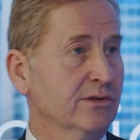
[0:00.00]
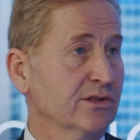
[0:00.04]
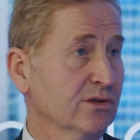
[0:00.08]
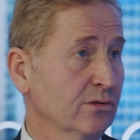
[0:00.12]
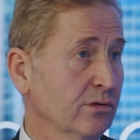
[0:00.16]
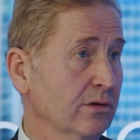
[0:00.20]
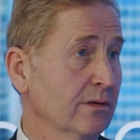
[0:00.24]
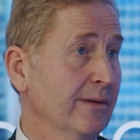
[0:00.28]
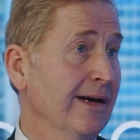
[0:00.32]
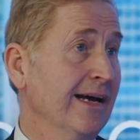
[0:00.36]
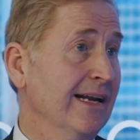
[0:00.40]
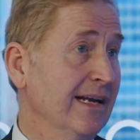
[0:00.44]
was
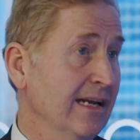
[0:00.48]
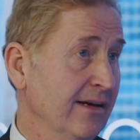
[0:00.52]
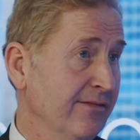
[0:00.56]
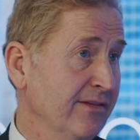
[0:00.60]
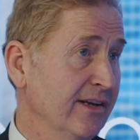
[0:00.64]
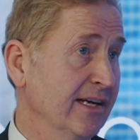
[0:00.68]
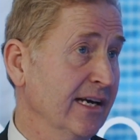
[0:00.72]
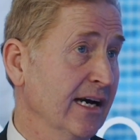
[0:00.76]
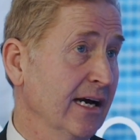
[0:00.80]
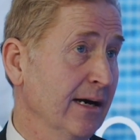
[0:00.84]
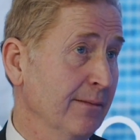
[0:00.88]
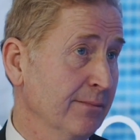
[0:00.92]
all about
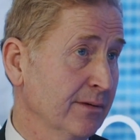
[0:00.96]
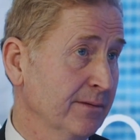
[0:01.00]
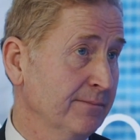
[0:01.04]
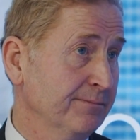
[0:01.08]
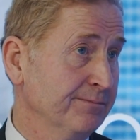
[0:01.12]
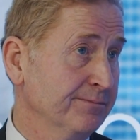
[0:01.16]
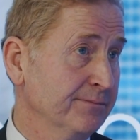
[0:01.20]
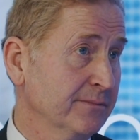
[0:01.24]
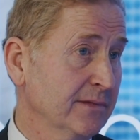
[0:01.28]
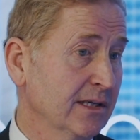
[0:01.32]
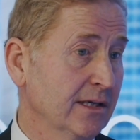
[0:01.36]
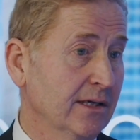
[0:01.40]
levelling up.
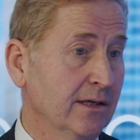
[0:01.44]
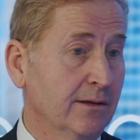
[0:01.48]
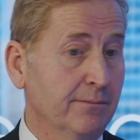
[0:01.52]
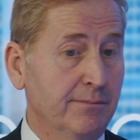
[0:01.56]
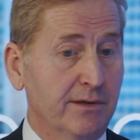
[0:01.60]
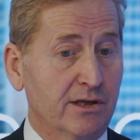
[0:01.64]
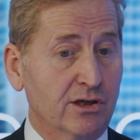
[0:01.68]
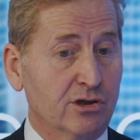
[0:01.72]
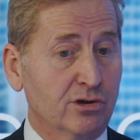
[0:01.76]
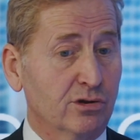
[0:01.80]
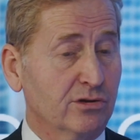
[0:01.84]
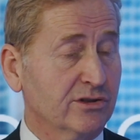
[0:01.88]

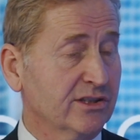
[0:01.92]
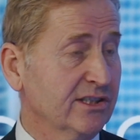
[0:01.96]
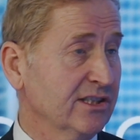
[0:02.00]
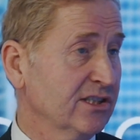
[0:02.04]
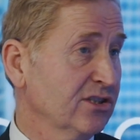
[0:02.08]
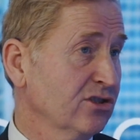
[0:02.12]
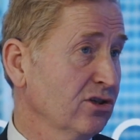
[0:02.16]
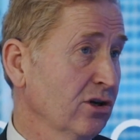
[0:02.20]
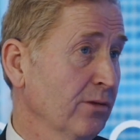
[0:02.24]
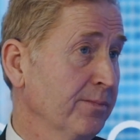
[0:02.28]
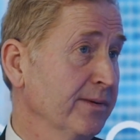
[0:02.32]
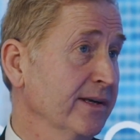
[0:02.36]
But of course, it's
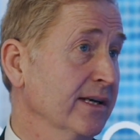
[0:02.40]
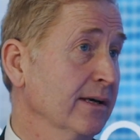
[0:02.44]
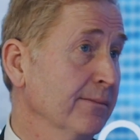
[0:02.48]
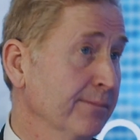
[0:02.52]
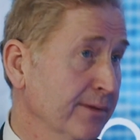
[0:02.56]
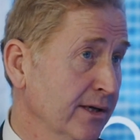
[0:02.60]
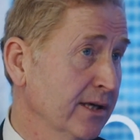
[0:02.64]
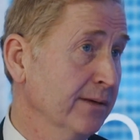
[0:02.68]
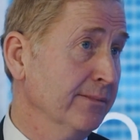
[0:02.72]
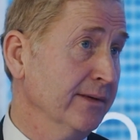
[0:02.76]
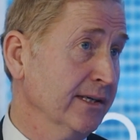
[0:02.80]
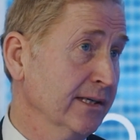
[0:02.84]
stopping at
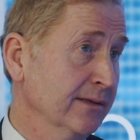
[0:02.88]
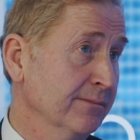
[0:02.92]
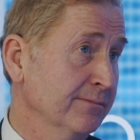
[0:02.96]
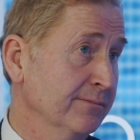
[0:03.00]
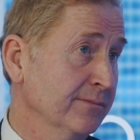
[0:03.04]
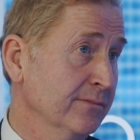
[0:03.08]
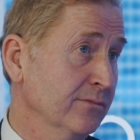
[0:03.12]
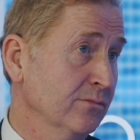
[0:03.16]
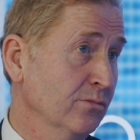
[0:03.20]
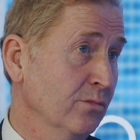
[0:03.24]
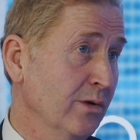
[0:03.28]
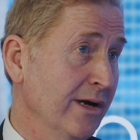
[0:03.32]
Birmingham.
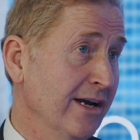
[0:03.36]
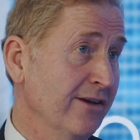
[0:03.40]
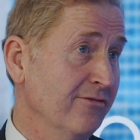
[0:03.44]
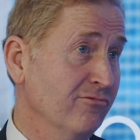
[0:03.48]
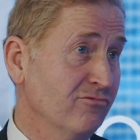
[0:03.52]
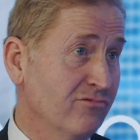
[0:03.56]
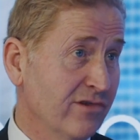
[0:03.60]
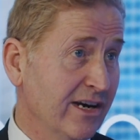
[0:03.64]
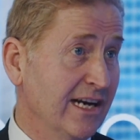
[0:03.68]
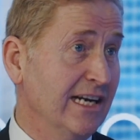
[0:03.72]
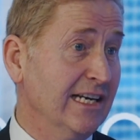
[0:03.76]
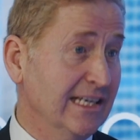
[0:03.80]
Where it
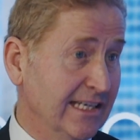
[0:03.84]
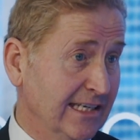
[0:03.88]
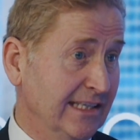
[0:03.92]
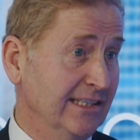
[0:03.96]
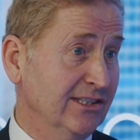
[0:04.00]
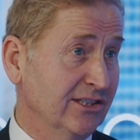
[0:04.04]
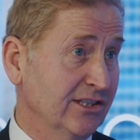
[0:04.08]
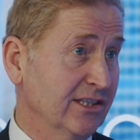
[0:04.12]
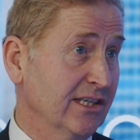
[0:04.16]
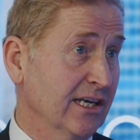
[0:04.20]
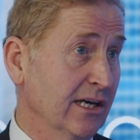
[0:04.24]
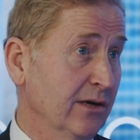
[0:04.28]
really
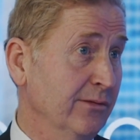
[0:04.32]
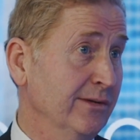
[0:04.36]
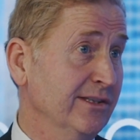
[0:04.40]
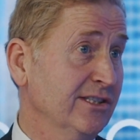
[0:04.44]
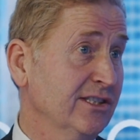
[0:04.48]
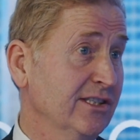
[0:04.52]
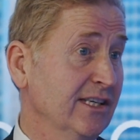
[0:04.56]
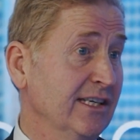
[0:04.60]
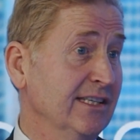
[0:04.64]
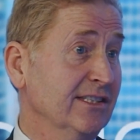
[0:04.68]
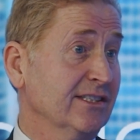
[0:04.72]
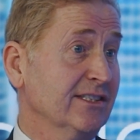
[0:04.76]
needs to go
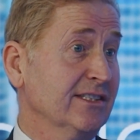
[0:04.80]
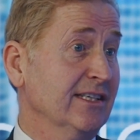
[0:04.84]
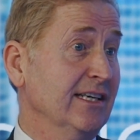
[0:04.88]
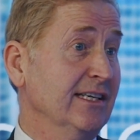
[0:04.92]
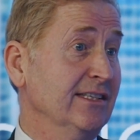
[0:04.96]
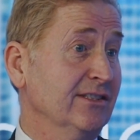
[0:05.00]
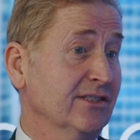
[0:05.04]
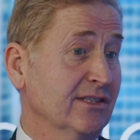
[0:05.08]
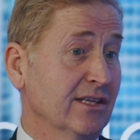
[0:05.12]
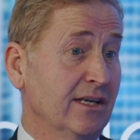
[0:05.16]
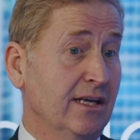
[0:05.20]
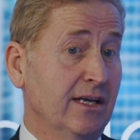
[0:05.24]
is
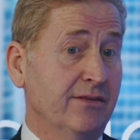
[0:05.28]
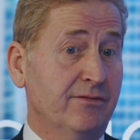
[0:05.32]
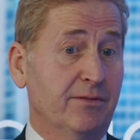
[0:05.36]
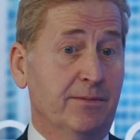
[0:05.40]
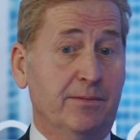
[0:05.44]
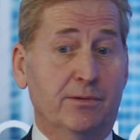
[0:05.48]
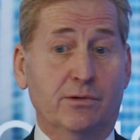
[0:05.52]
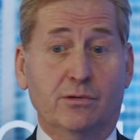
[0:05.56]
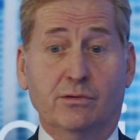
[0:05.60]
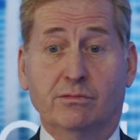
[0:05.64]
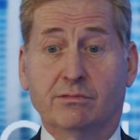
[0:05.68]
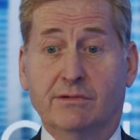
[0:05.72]
to
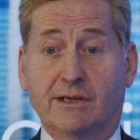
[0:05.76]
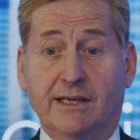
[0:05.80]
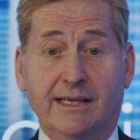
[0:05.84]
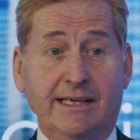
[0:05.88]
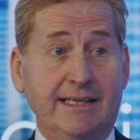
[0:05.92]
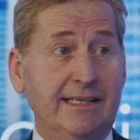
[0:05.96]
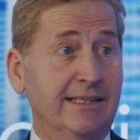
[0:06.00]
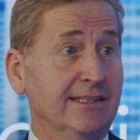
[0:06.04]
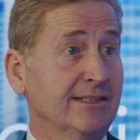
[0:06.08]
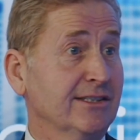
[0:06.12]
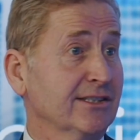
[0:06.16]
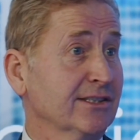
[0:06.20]
Liverpool,
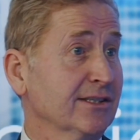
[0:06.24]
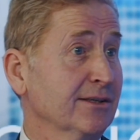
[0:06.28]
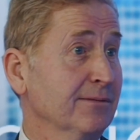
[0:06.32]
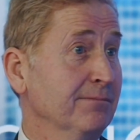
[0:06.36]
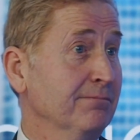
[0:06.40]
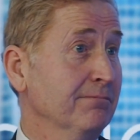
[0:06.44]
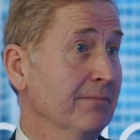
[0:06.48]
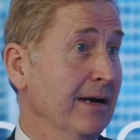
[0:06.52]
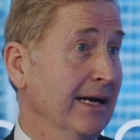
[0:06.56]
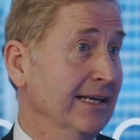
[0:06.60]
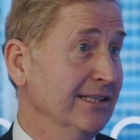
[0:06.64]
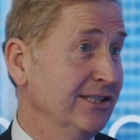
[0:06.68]
Leeds,
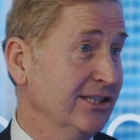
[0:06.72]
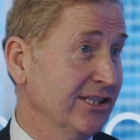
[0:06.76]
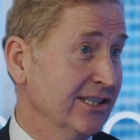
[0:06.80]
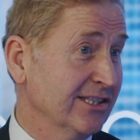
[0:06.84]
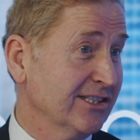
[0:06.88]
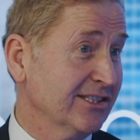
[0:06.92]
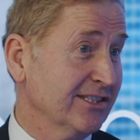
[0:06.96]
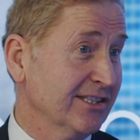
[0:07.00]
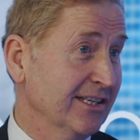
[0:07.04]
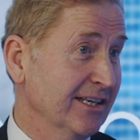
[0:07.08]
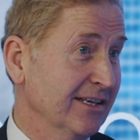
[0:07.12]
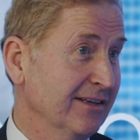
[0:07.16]

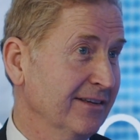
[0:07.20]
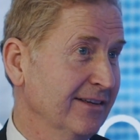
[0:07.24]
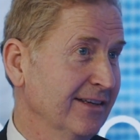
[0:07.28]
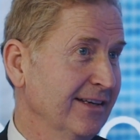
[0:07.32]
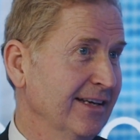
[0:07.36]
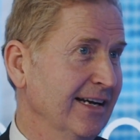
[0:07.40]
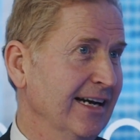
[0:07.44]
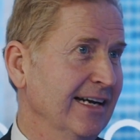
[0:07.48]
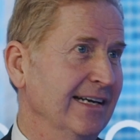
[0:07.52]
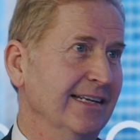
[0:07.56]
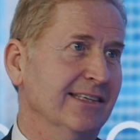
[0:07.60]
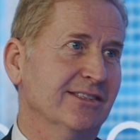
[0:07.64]
Manchester,
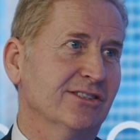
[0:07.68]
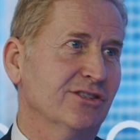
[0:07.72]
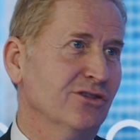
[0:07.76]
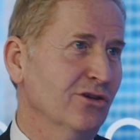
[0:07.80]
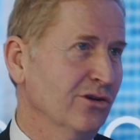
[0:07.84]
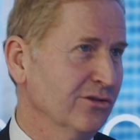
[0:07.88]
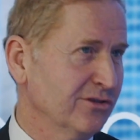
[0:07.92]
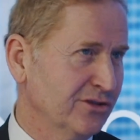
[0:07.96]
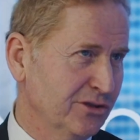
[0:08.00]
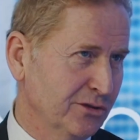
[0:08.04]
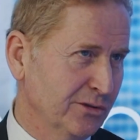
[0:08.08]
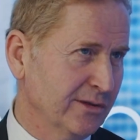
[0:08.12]
and it's
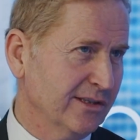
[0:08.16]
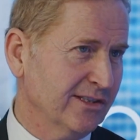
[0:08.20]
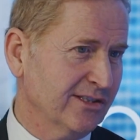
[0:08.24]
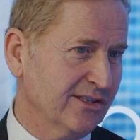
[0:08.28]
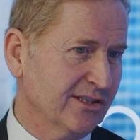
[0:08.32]
not doing